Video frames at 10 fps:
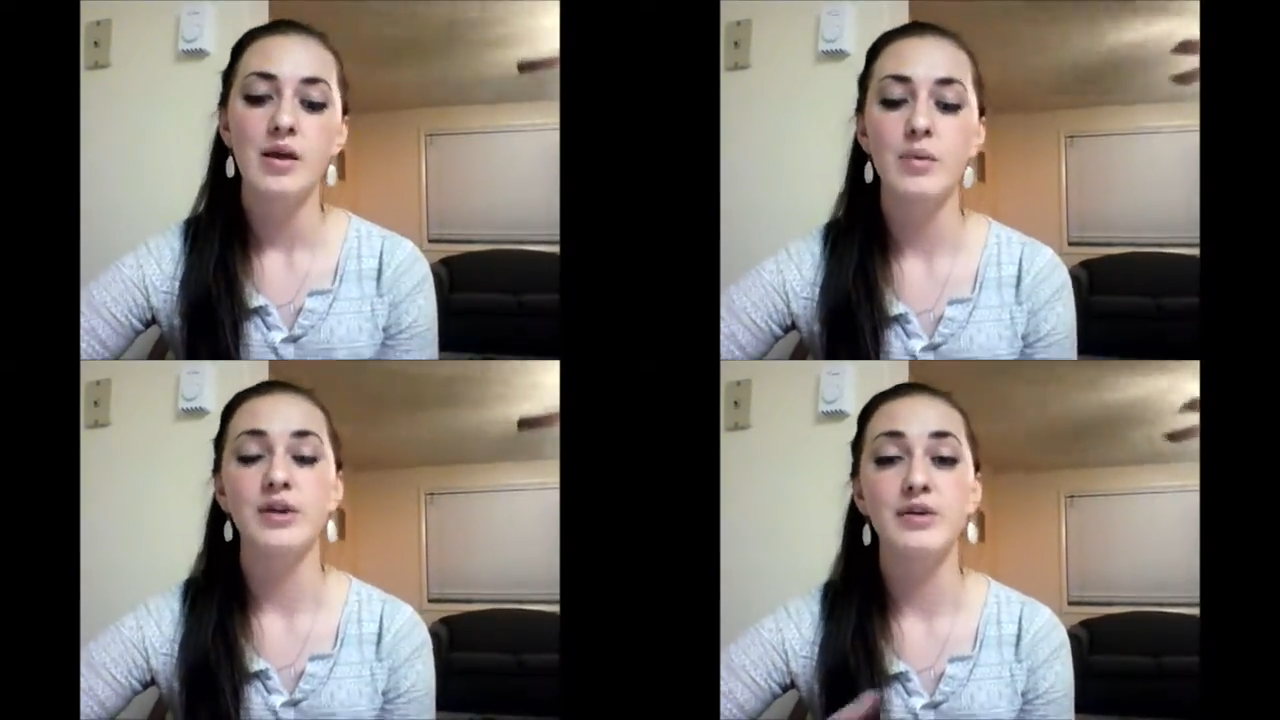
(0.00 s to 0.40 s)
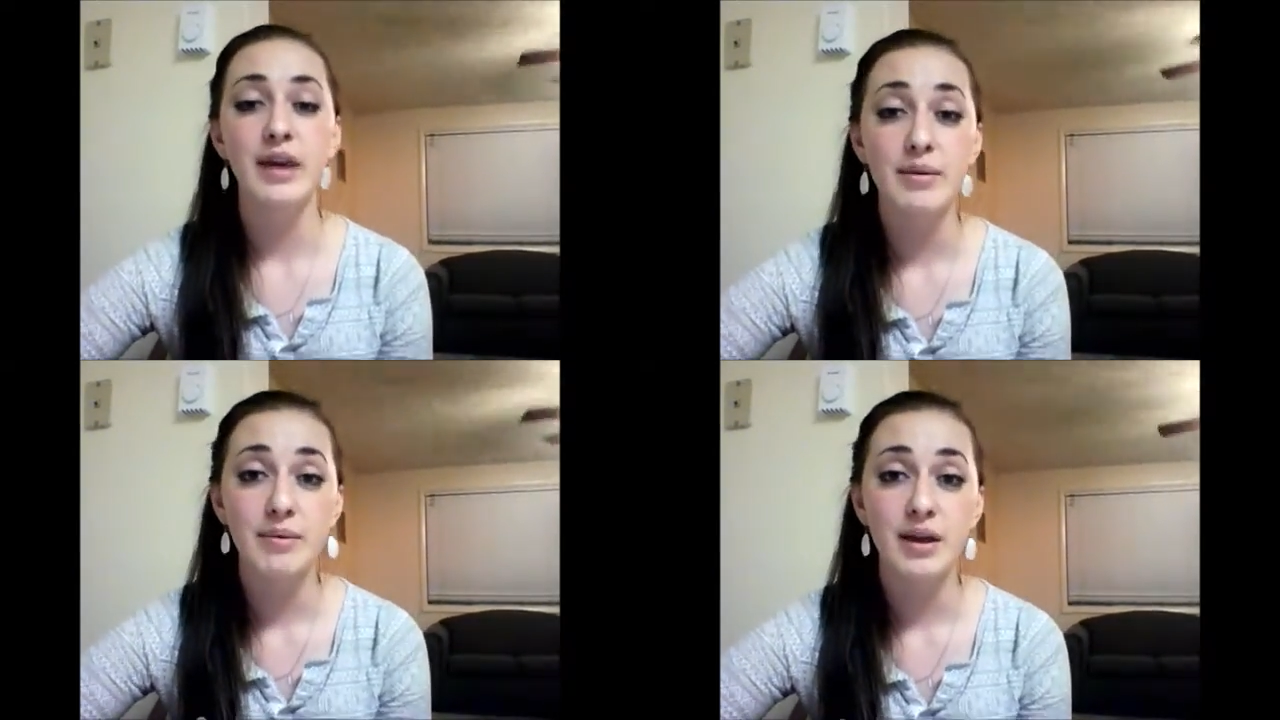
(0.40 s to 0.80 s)
when you
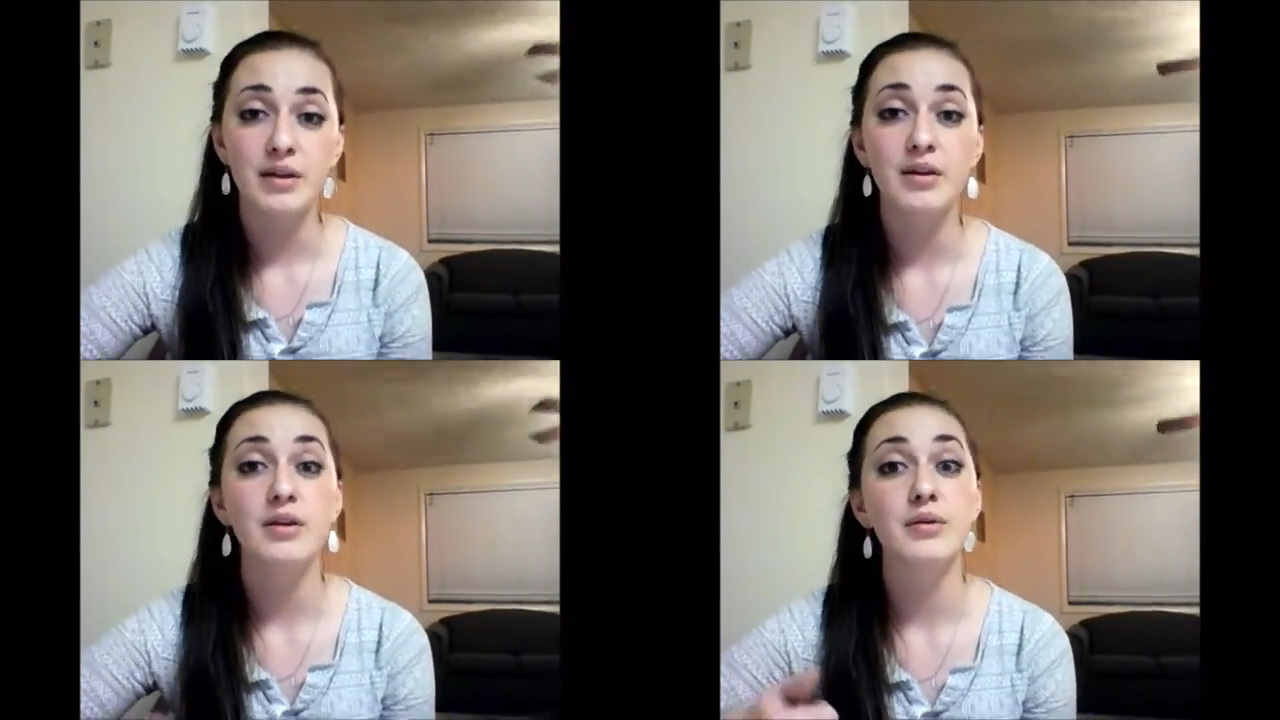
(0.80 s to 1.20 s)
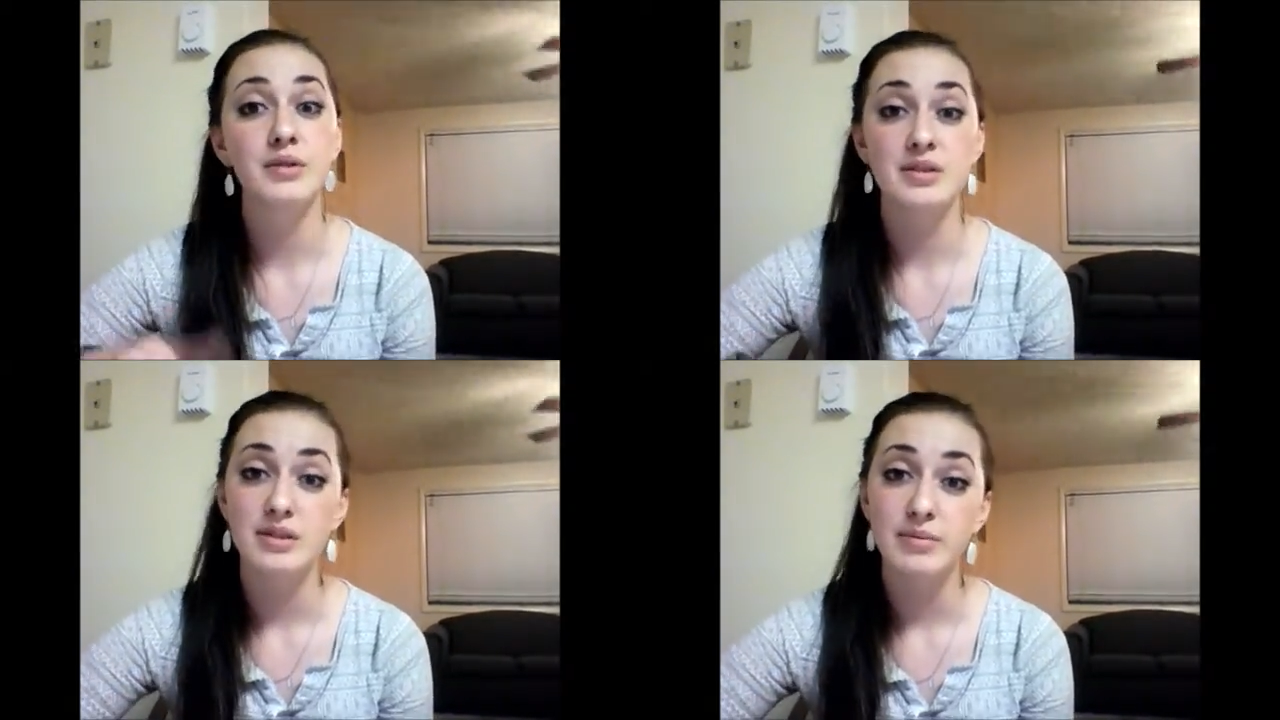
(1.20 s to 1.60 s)
came in, you
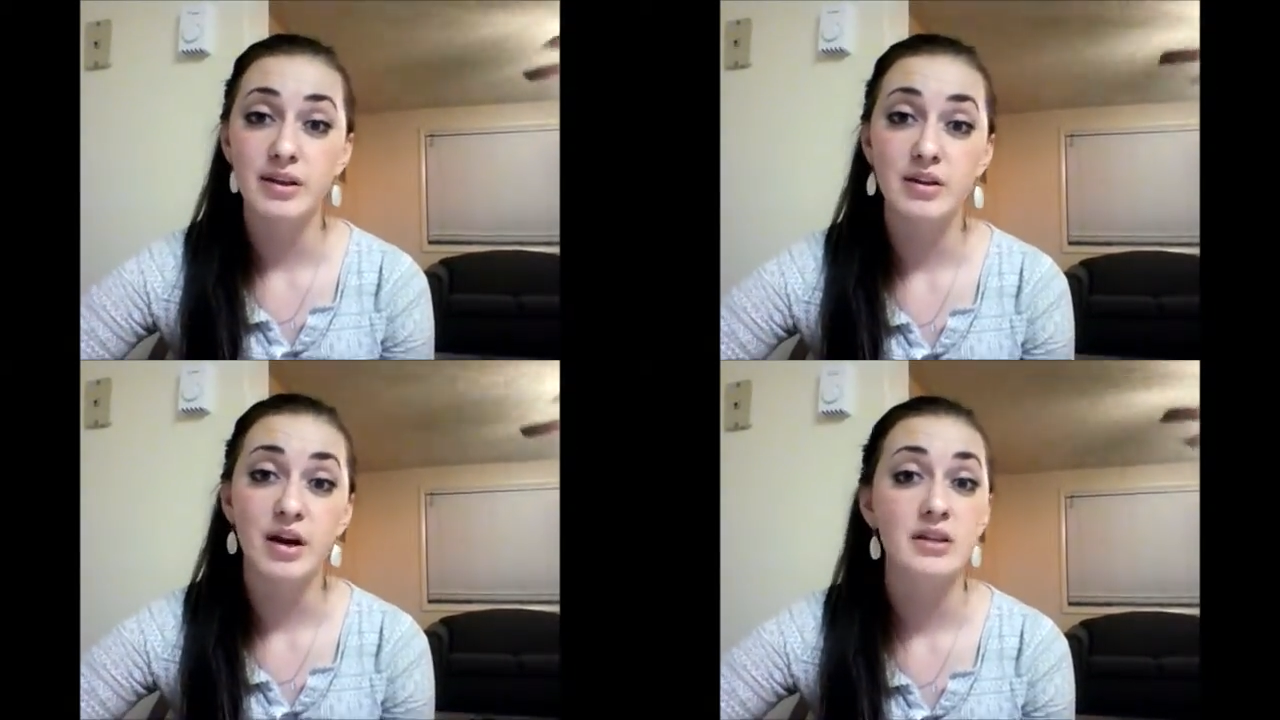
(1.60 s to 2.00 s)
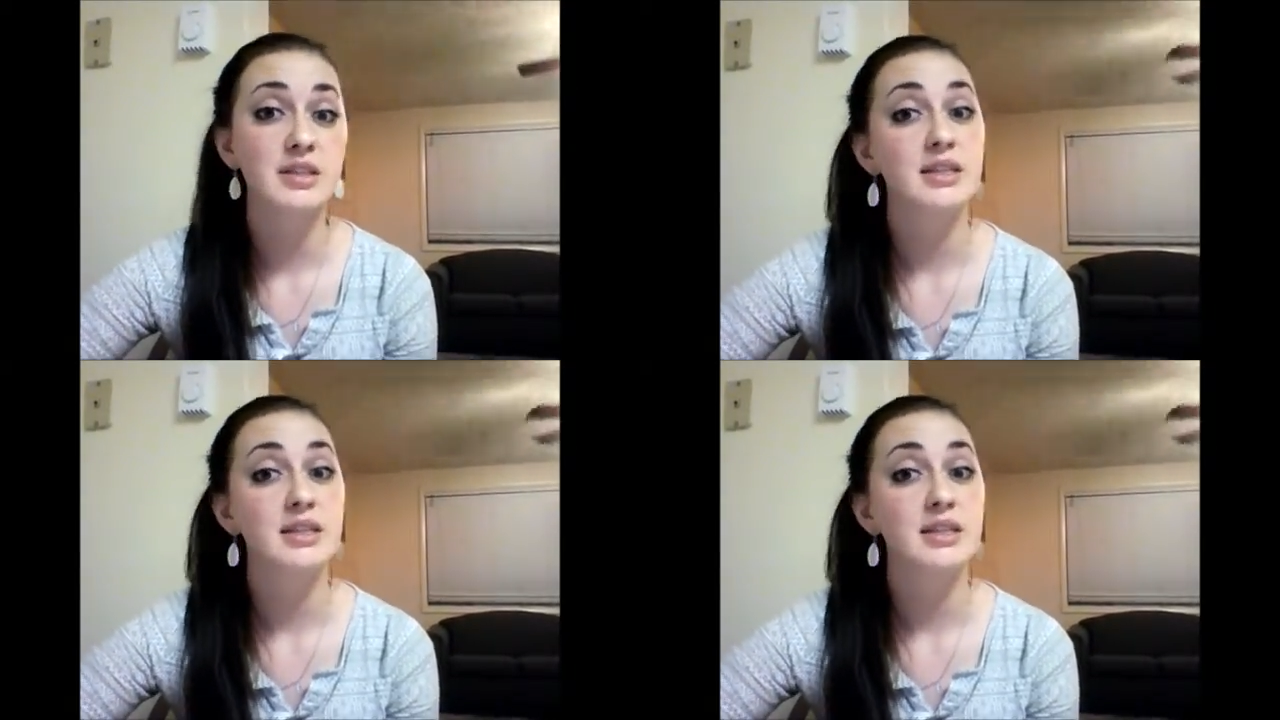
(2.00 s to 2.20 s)
were seen by the doctor.